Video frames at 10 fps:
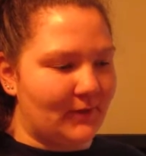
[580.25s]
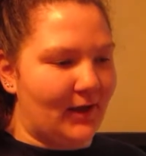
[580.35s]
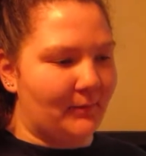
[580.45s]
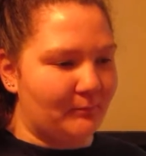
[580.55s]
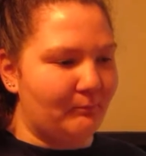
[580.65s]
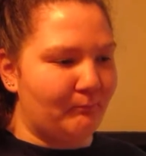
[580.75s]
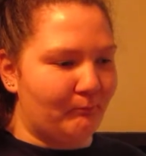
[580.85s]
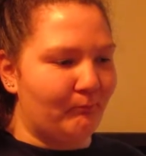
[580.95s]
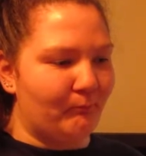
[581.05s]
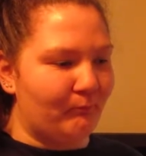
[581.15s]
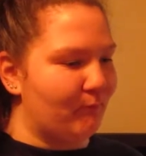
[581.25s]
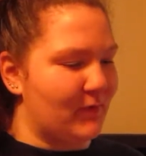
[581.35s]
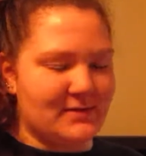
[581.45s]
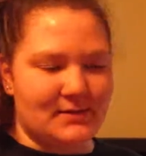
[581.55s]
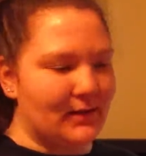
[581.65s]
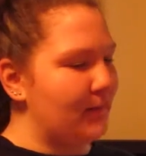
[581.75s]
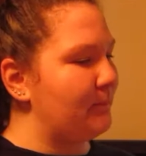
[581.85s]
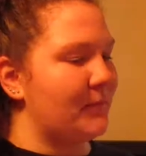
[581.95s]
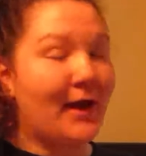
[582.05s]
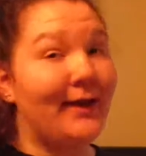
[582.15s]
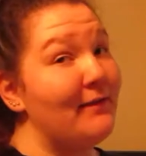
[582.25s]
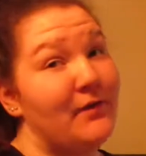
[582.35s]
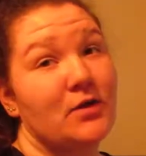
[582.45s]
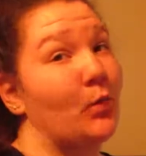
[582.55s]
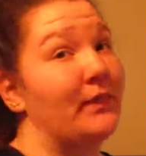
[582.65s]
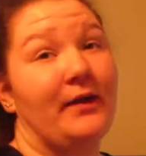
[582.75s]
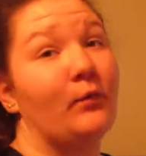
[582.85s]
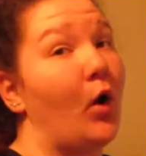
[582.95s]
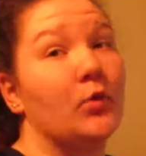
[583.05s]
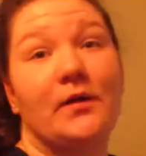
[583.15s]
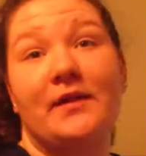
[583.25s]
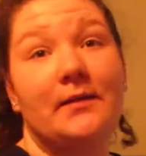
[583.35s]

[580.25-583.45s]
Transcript: Yeah. Easily. I can't find one thing wrong with